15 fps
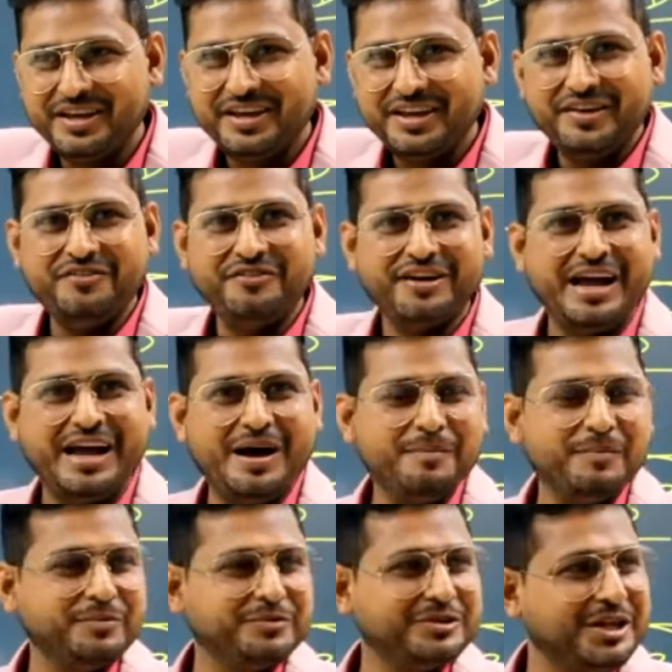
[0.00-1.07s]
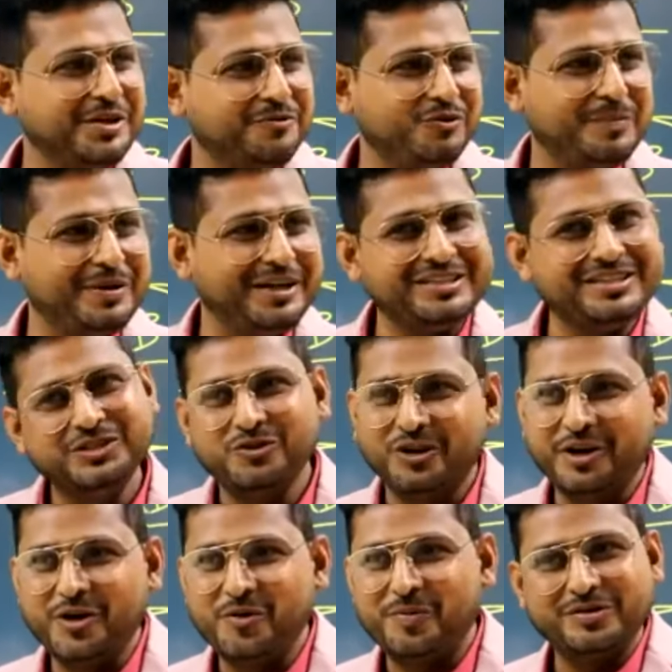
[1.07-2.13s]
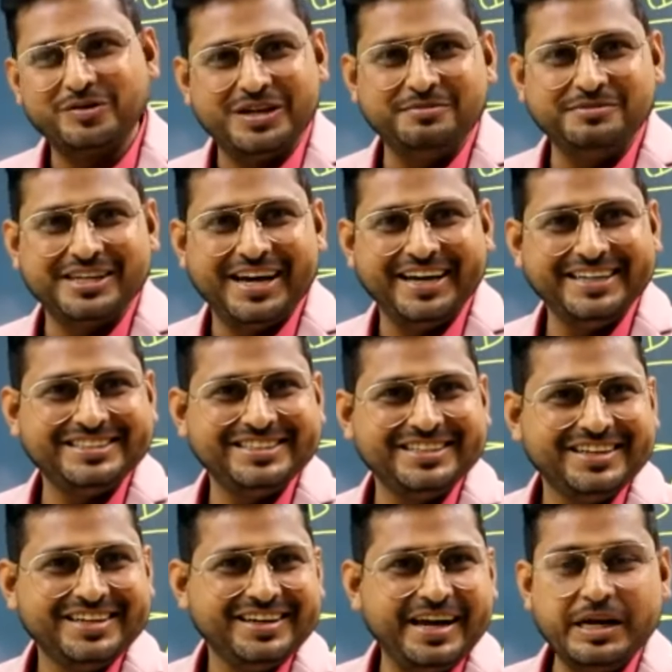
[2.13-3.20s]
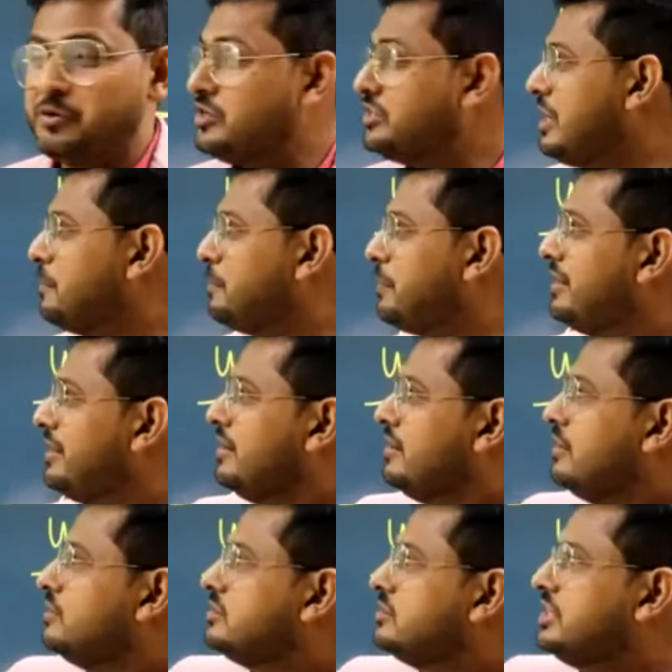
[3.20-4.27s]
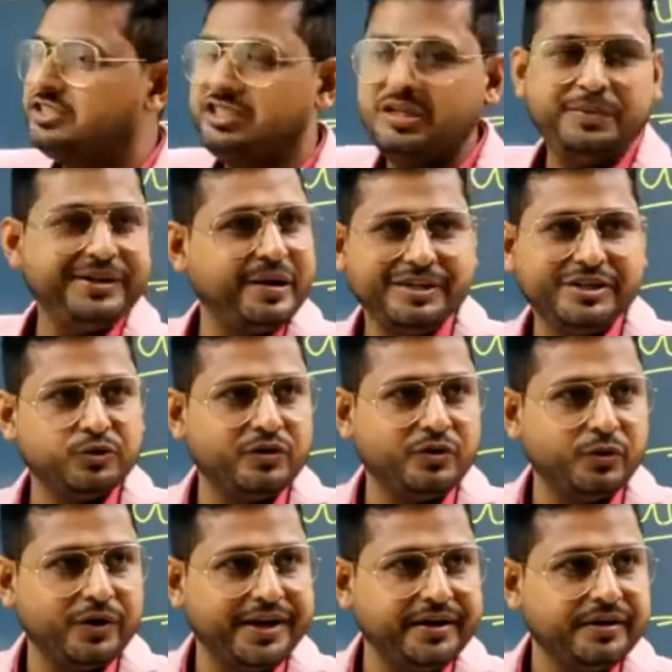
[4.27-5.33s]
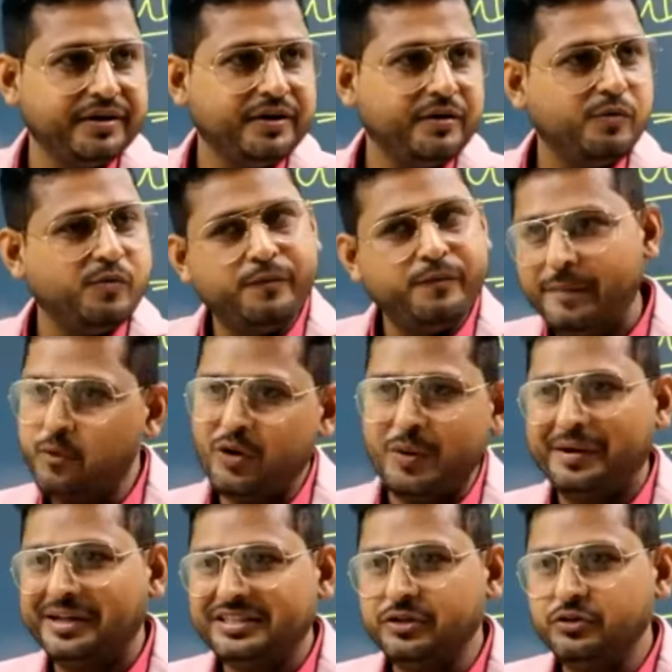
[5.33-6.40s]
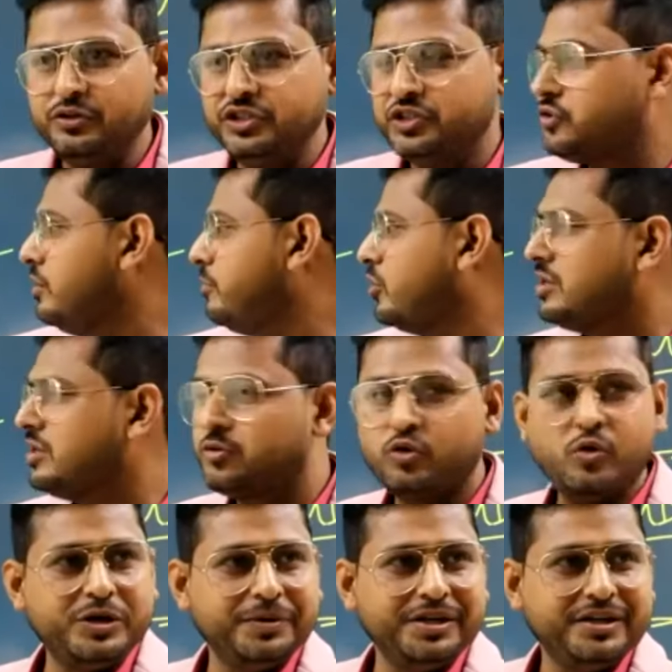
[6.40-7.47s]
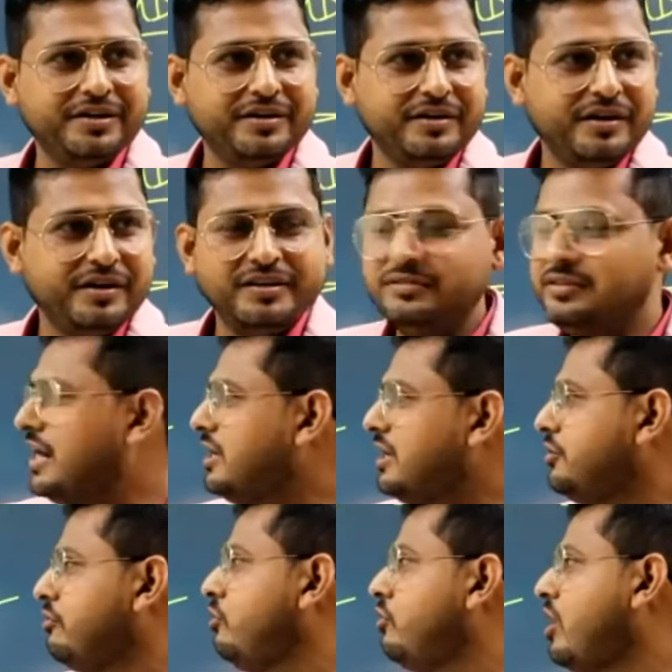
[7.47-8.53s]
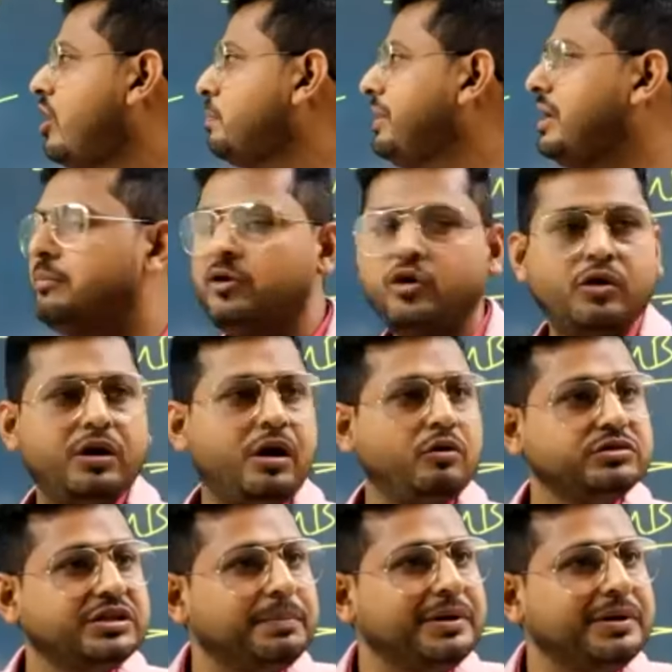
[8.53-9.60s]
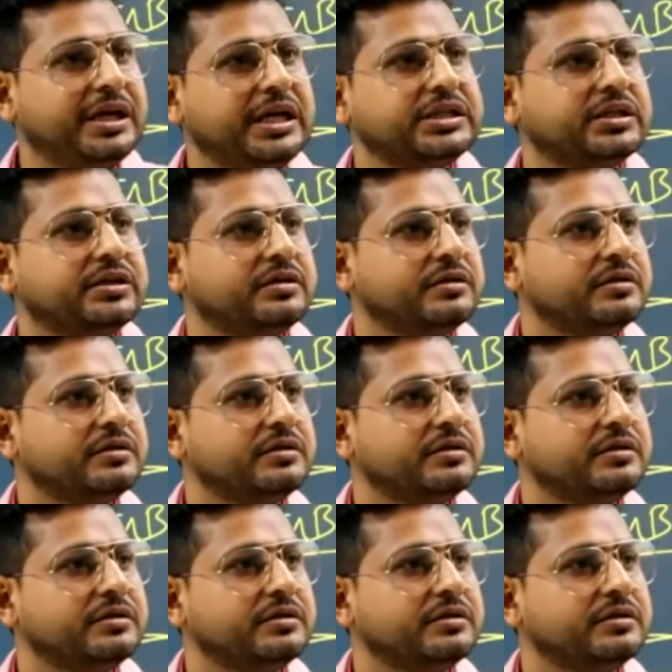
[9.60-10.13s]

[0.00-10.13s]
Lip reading: If RAM 3-4 application is already open, same size, right? For example, 6 GB RAM is already, one more application you install for the 2 GB, then you will not be able to launch the application.